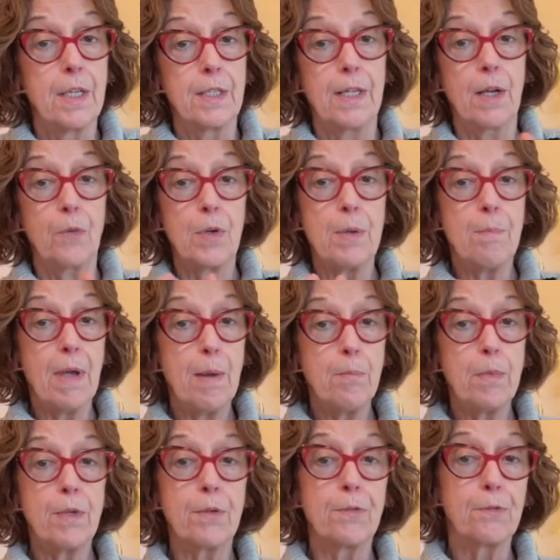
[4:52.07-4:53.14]
Now,
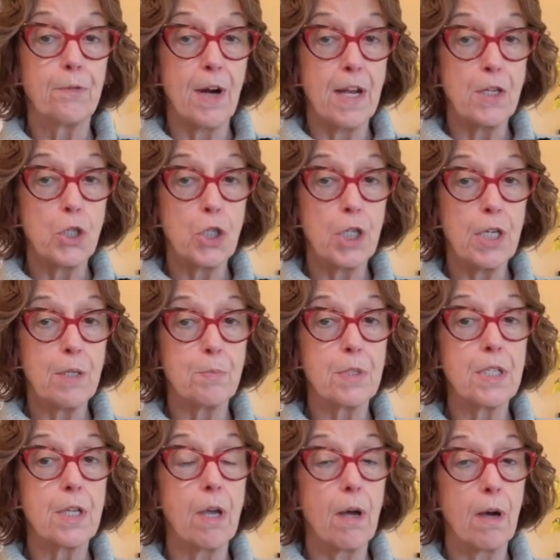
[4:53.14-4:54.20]
remember,
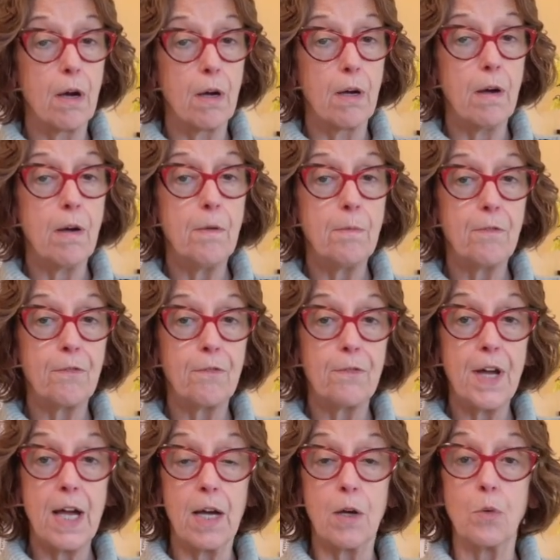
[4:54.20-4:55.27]
friendships aren't
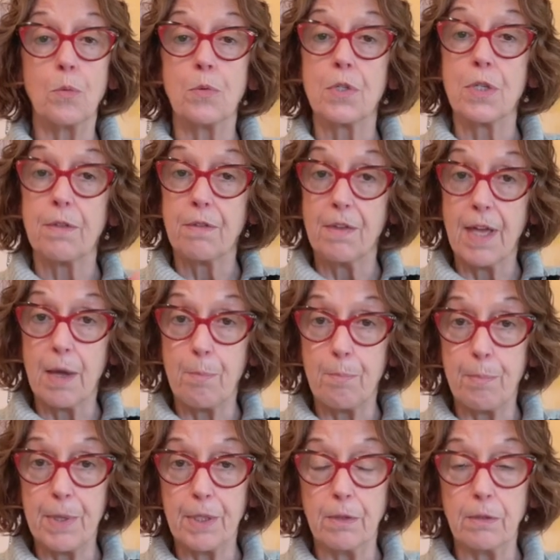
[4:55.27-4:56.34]
found, they're
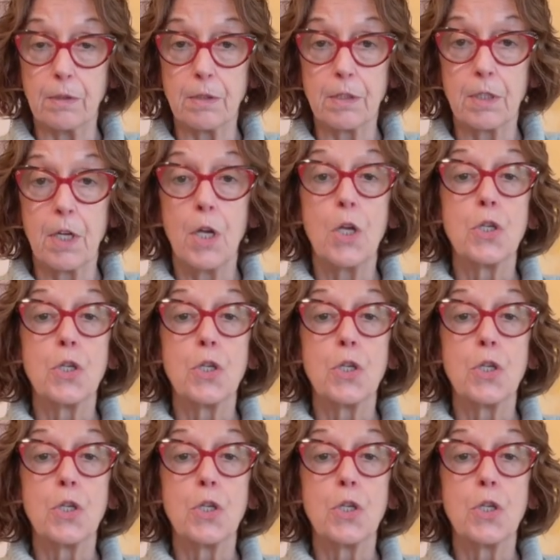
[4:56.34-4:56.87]
built.